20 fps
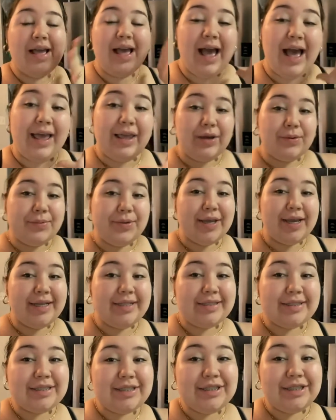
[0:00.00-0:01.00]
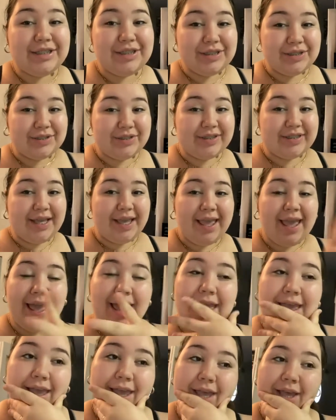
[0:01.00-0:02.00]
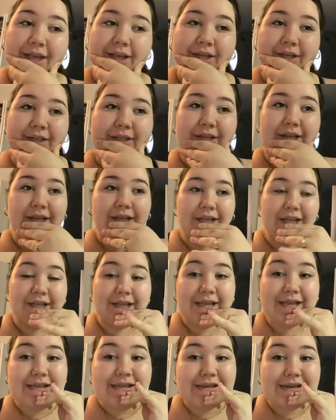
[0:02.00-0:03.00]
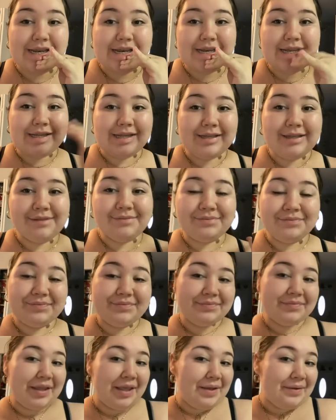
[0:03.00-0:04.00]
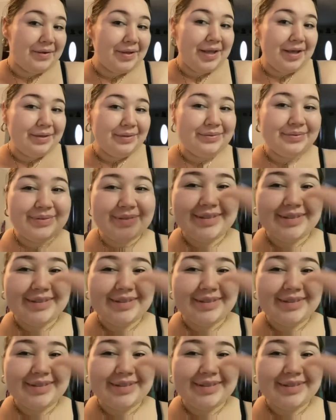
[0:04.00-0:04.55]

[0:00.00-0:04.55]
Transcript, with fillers: I hope you guys enjoy, and here we go